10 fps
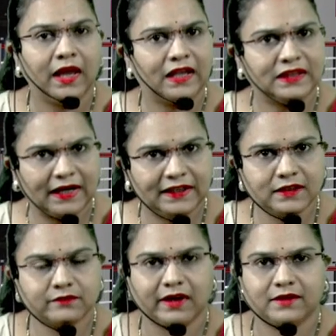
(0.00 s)
And that
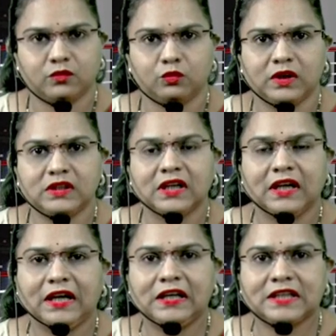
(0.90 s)
is why, students,
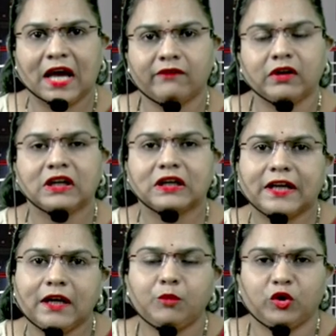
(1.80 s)
it have a
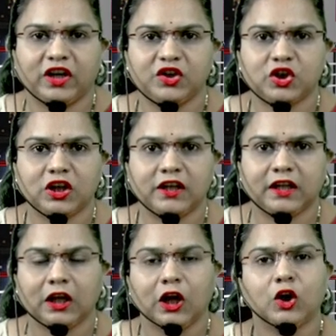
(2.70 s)
great
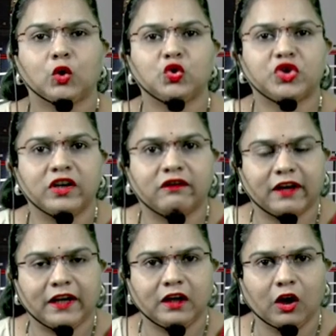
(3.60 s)
potentiality to
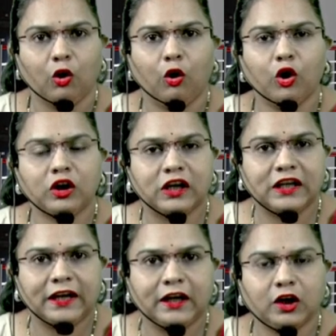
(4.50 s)
generate or
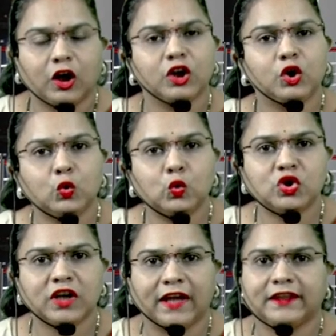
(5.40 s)
create a
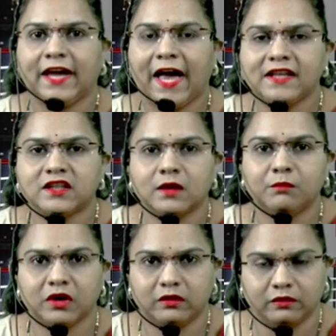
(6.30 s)
huge and a handsome
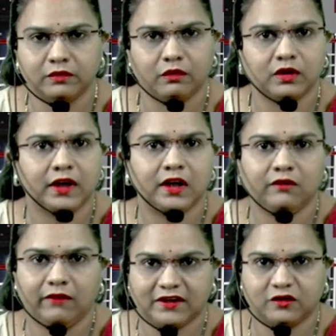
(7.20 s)
return on their
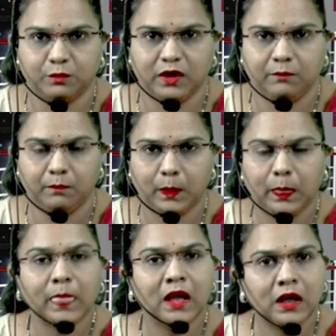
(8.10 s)
investment.
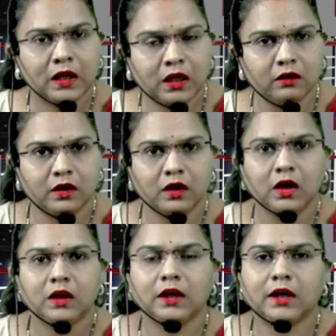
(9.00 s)
Here,
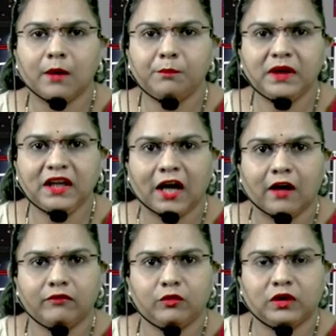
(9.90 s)
the company
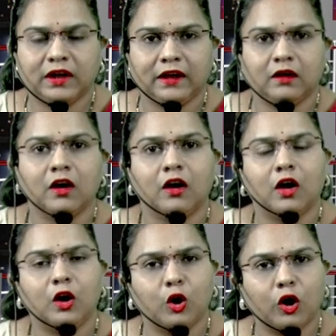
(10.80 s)
have to take
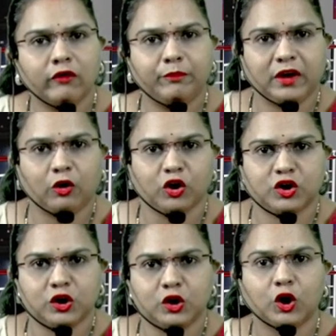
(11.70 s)
a lot of
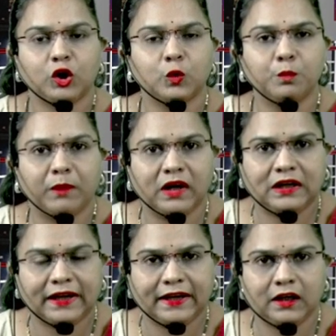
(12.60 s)
precaution to
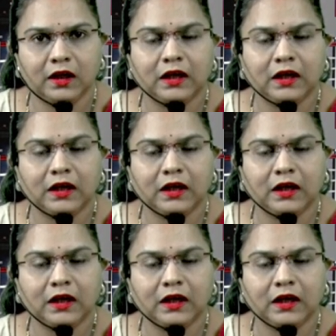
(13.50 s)
maintain